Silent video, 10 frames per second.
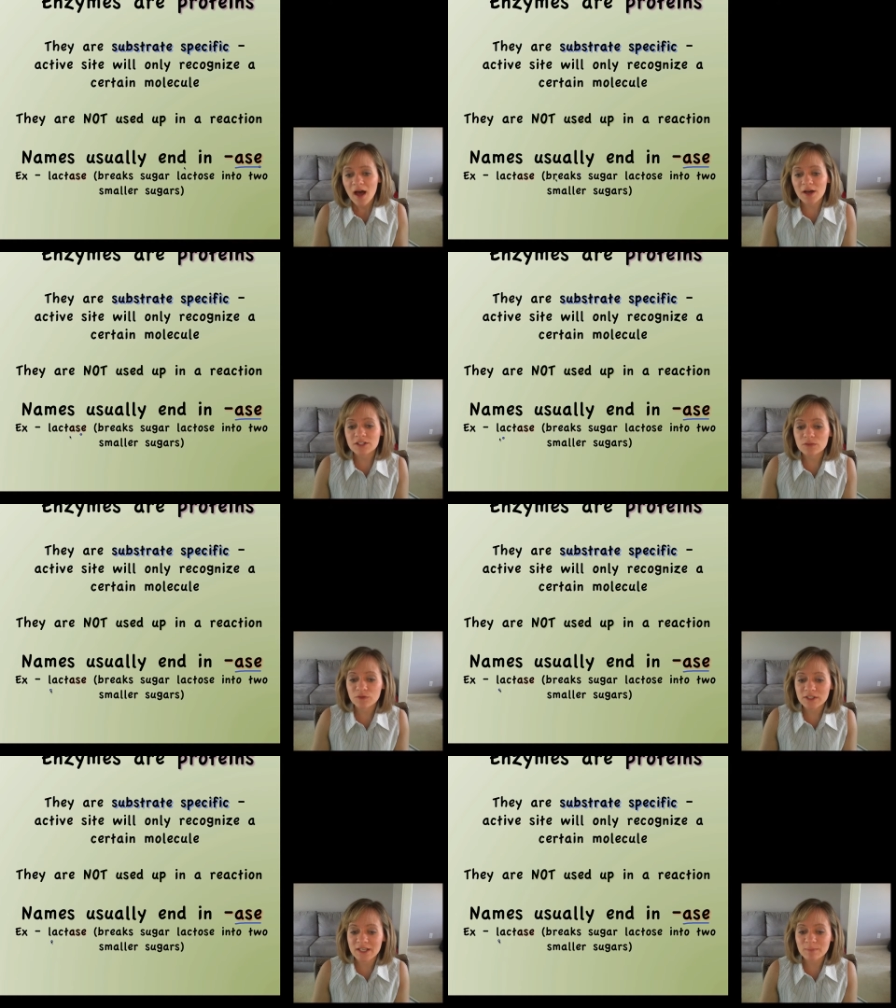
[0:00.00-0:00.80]
Uh, so,
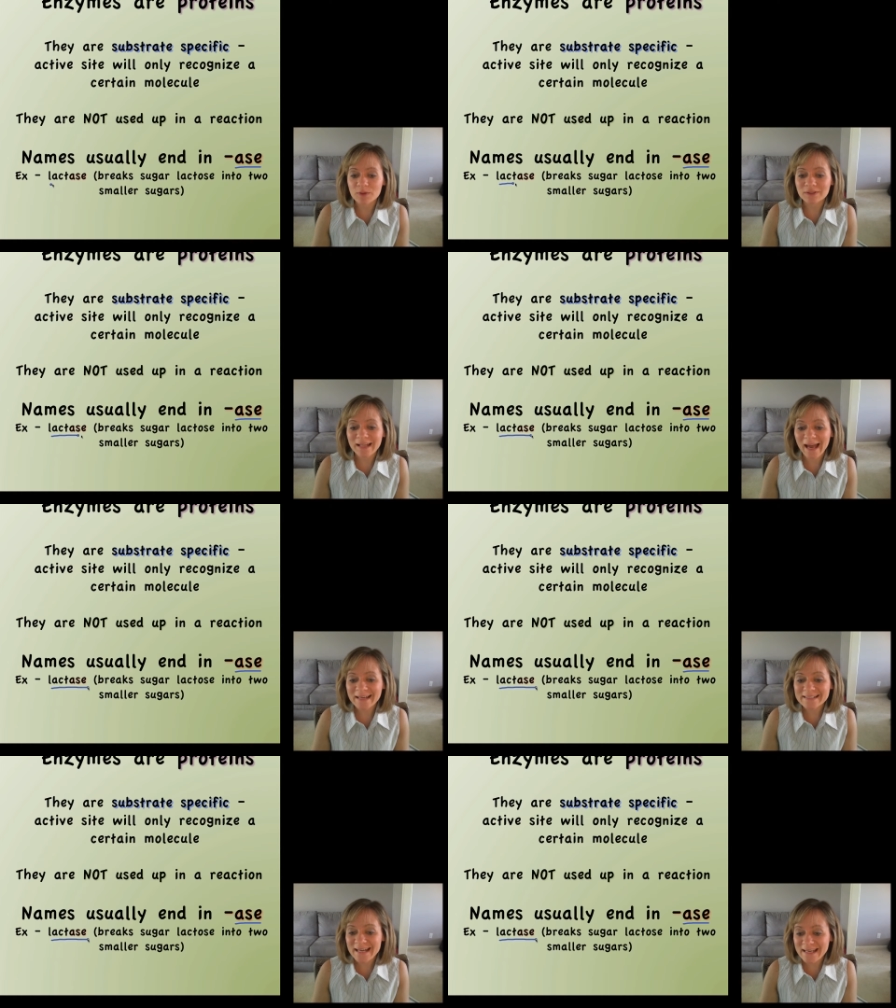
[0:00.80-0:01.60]
for example,
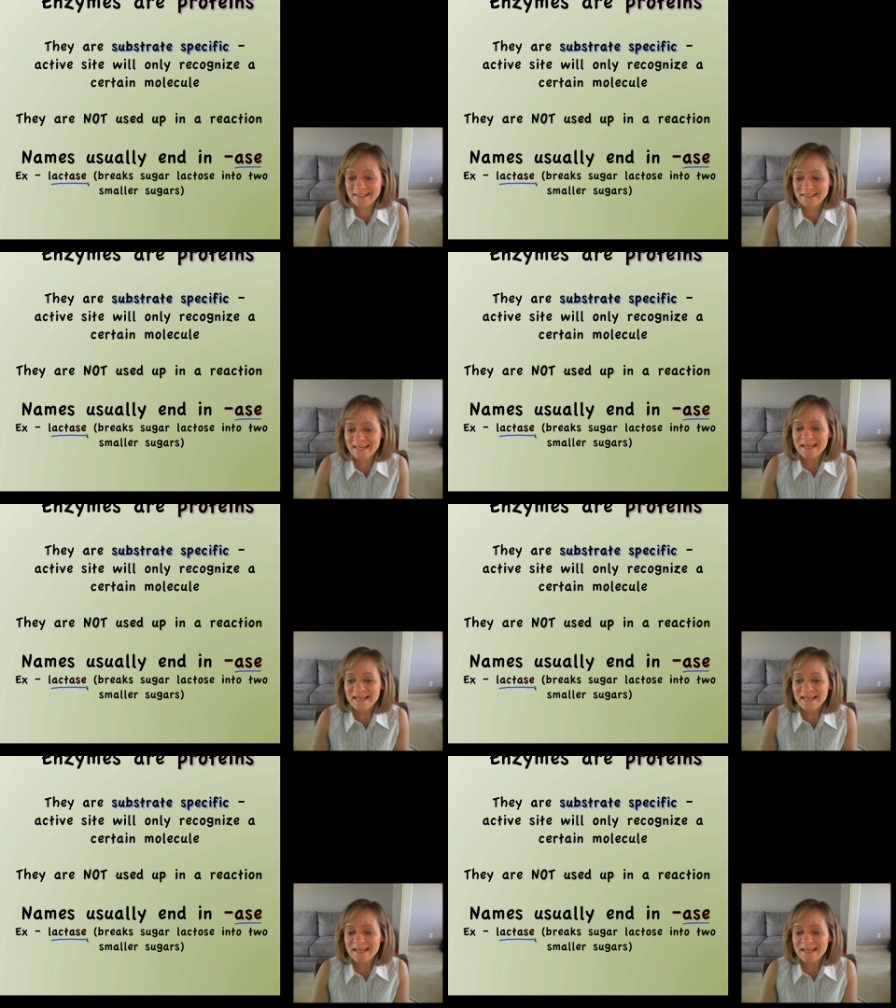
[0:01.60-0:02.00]
lactase